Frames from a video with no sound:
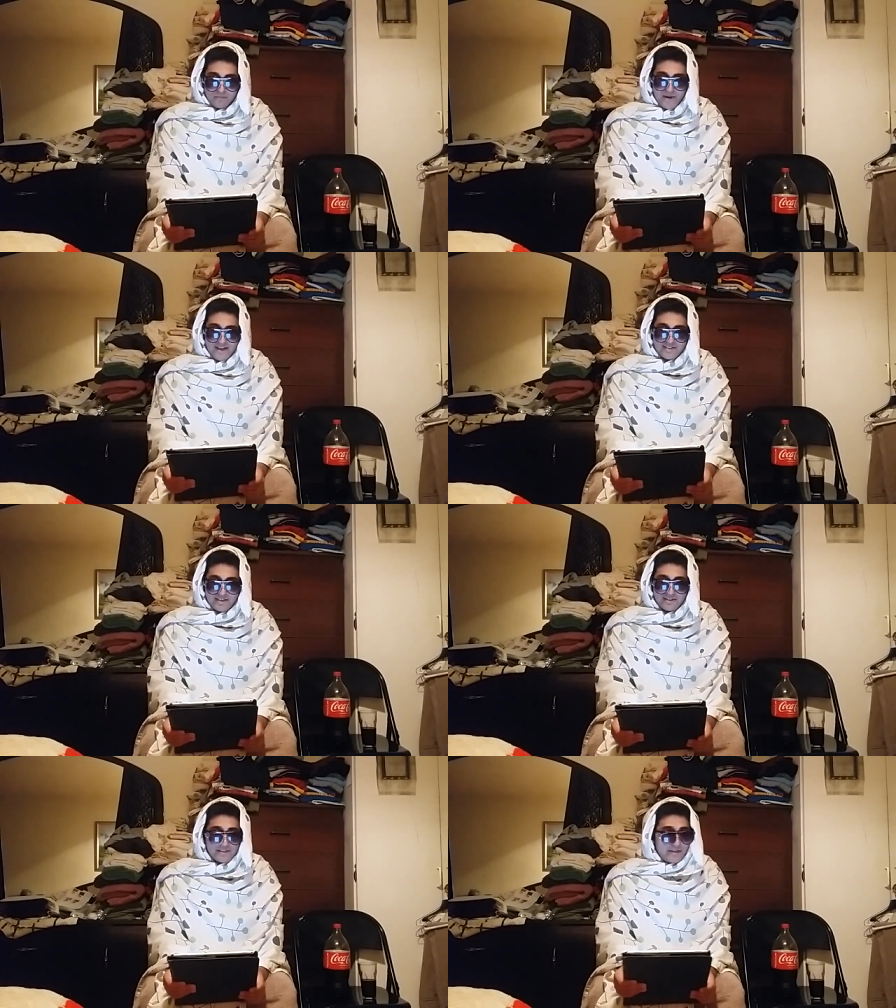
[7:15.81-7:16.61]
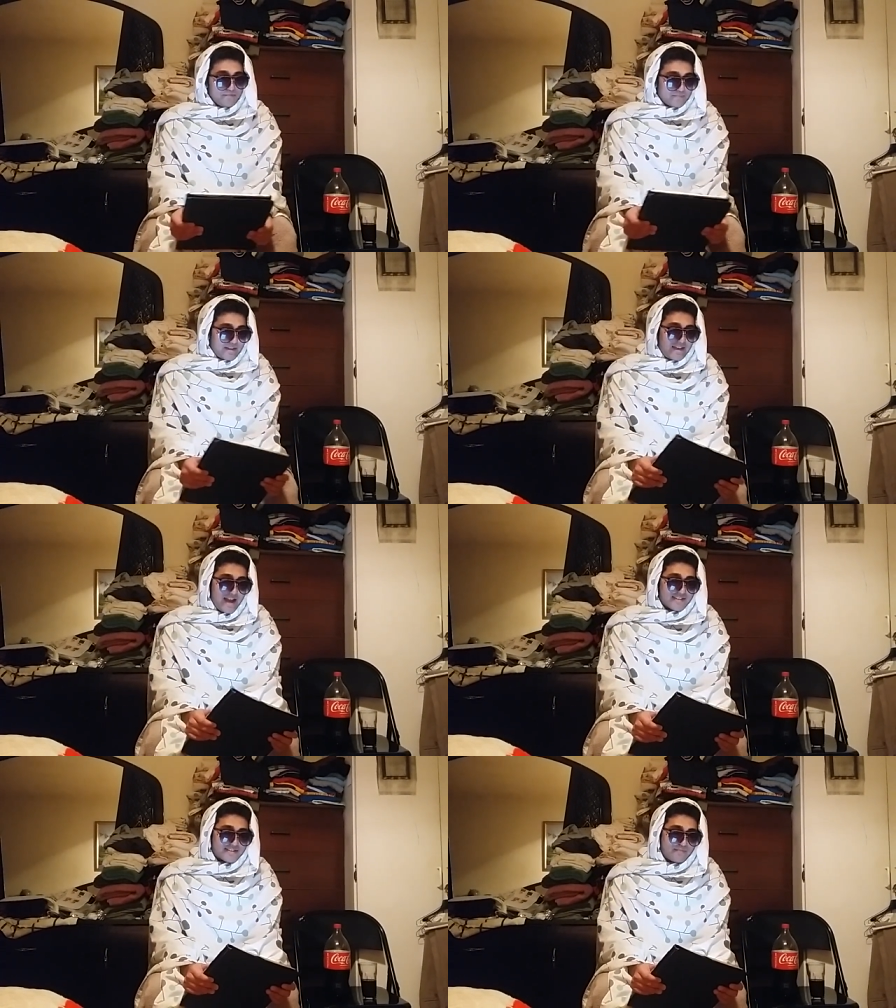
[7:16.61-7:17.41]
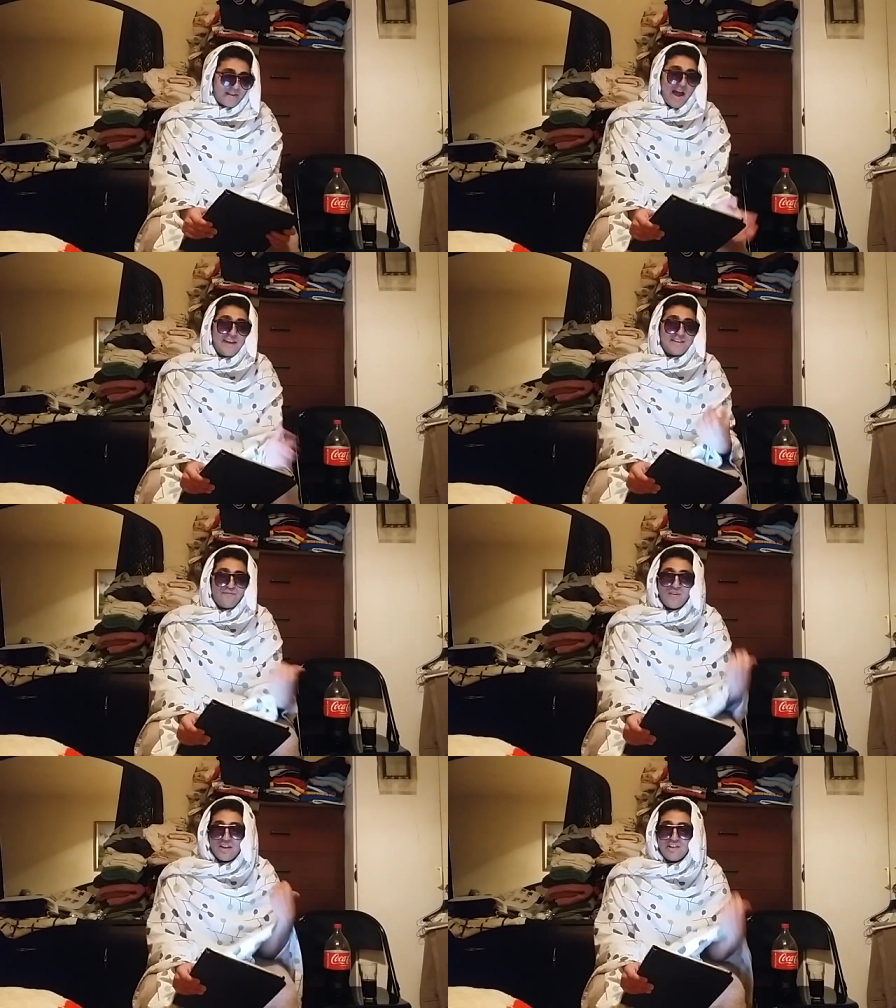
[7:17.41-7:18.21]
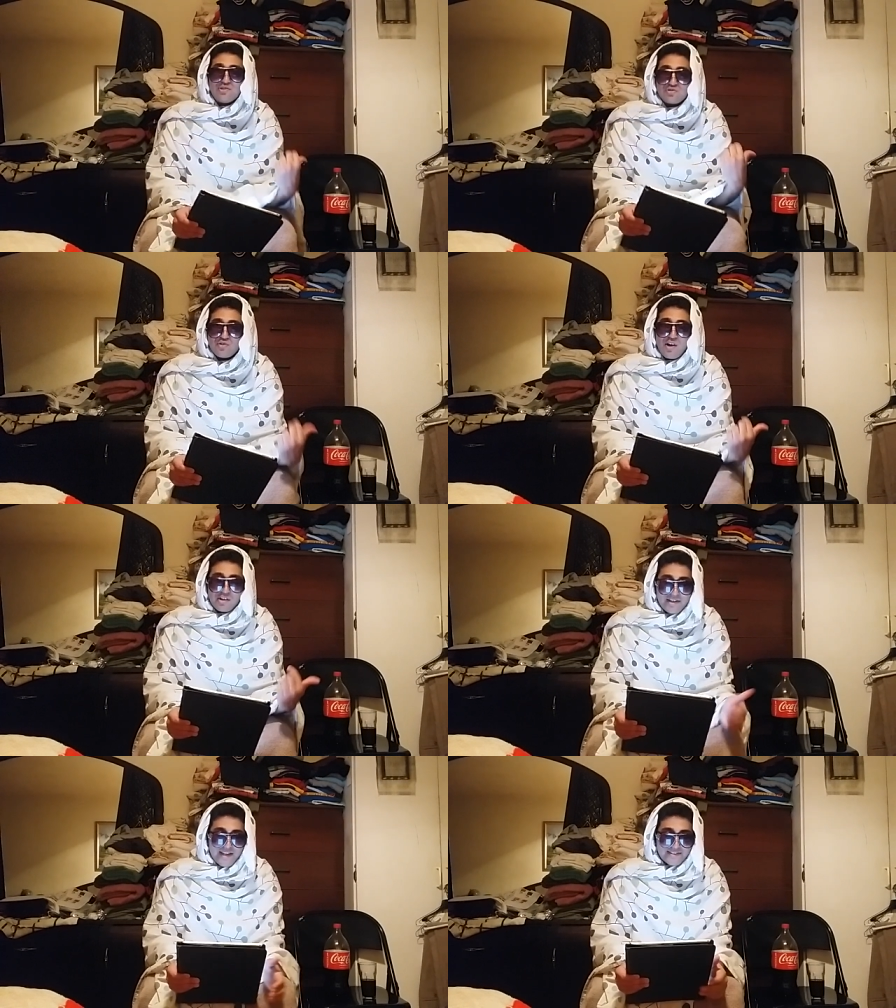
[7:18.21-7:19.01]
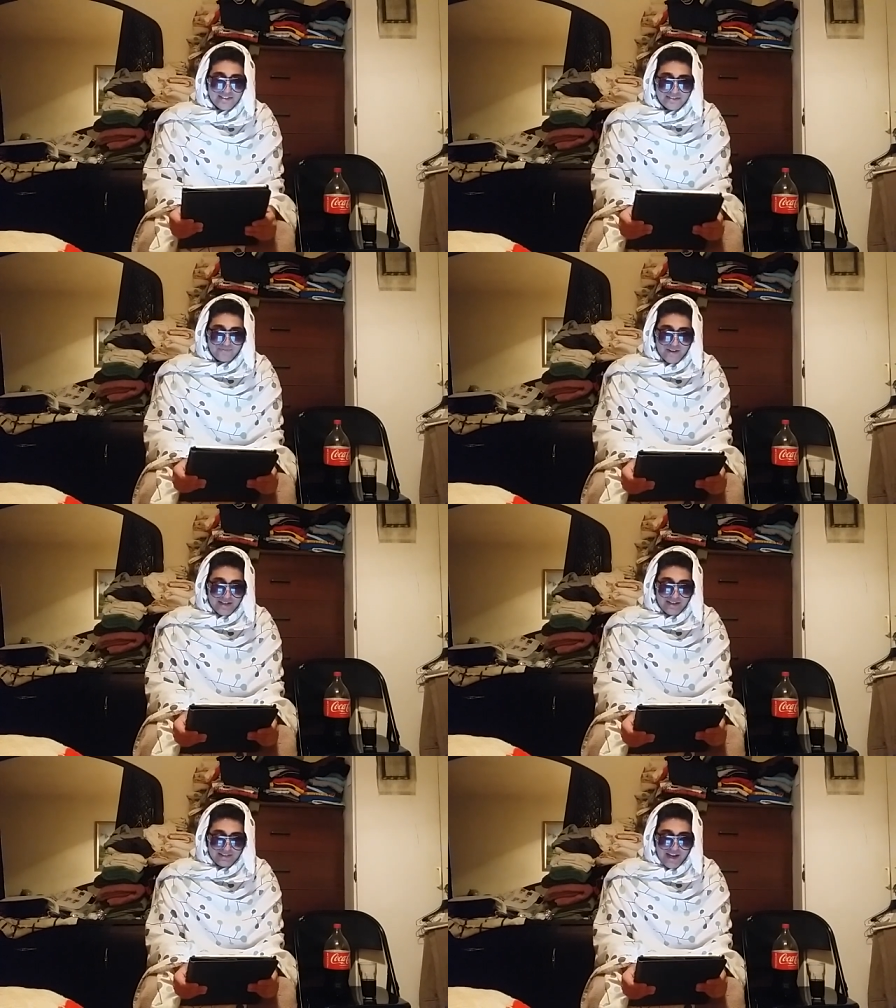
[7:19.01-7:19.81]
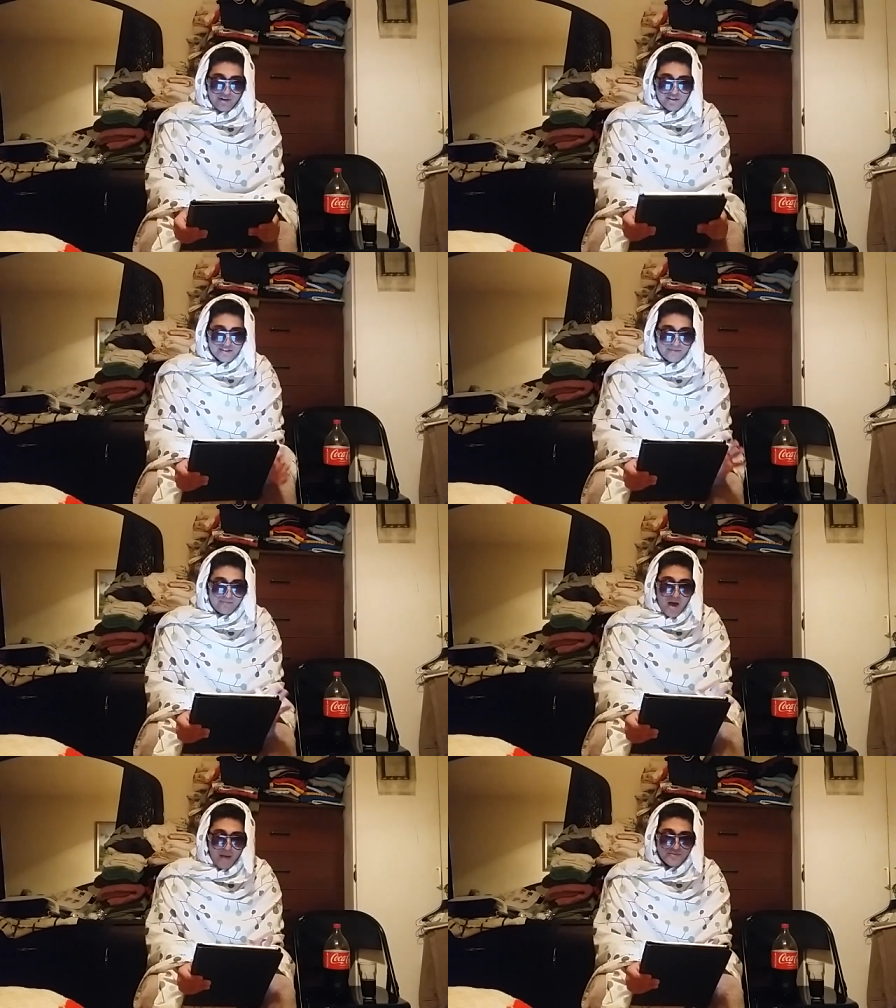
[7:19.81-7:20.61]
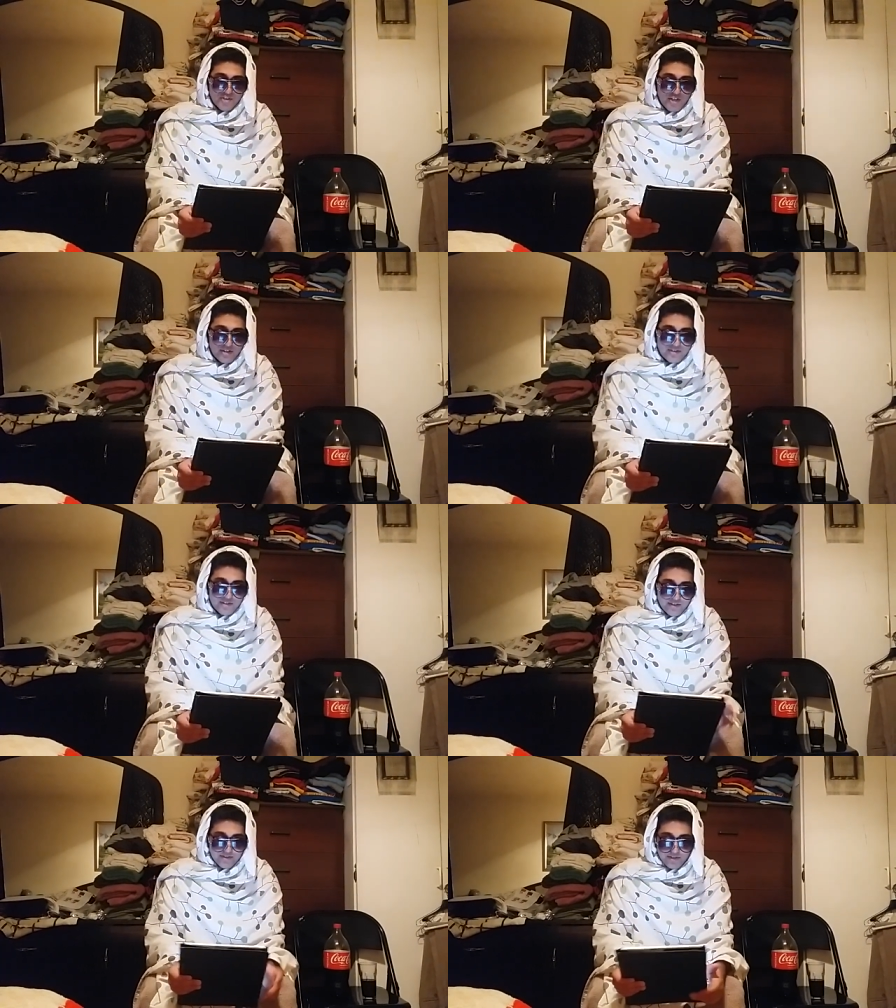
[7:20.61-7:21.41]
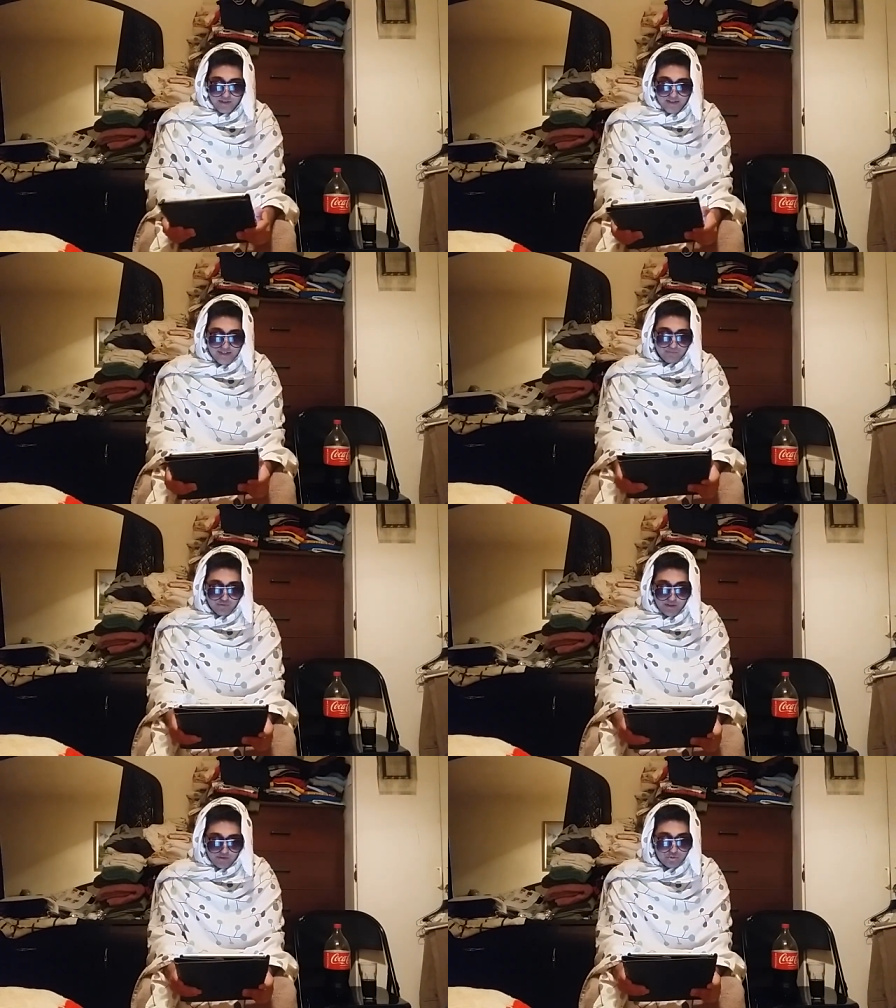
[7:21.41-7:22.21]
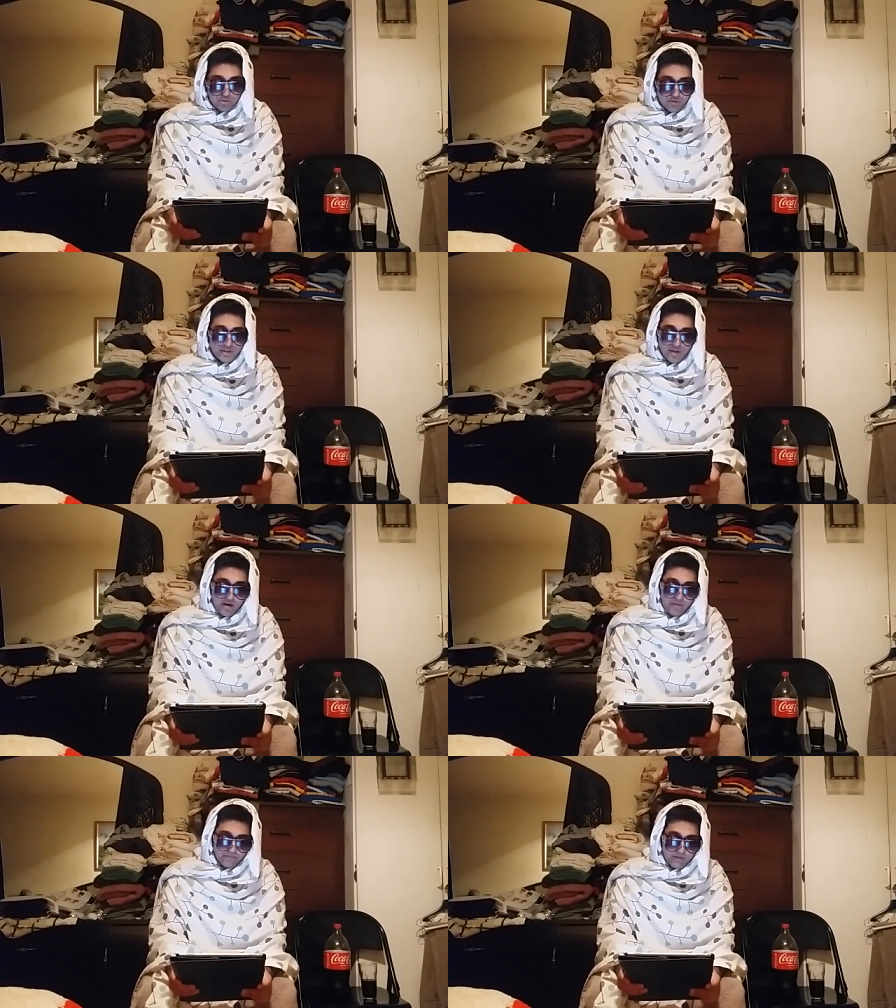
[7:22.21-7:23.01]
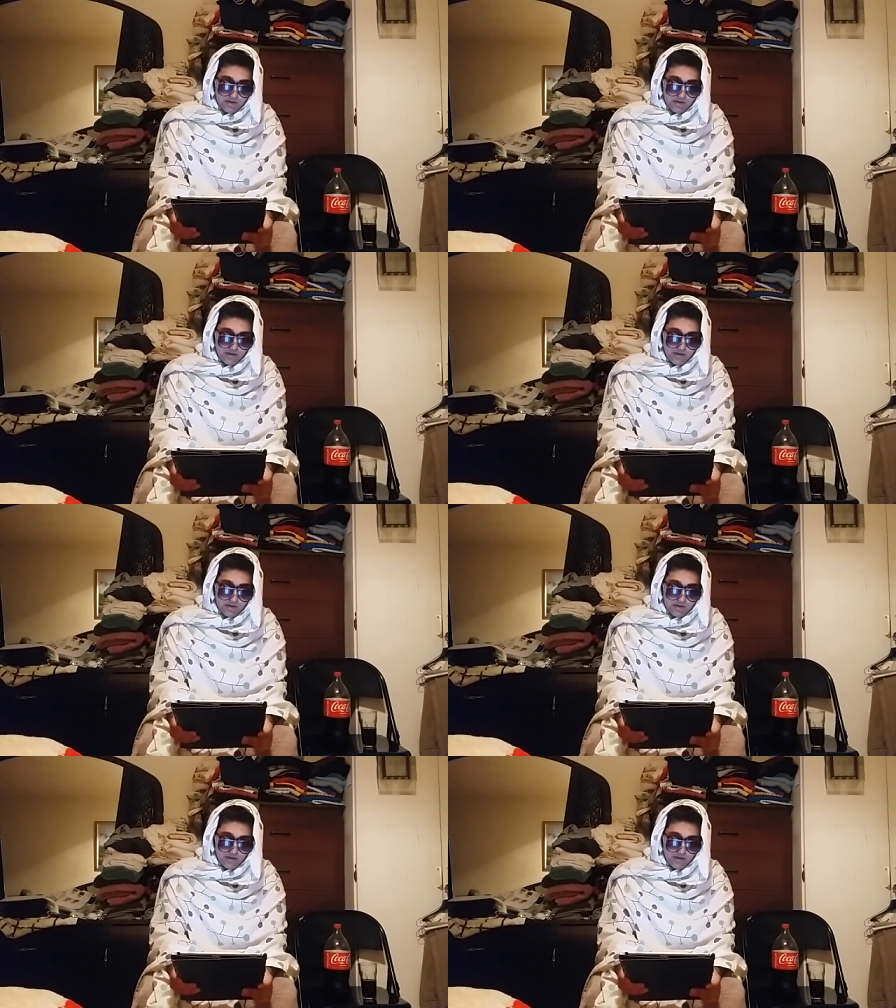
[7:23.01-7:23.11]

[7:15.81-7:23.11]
Basically, he has some guy in a fucking trunk, and that's fucking hilarious. Some mob shit. You know, that's pretty cool, you know?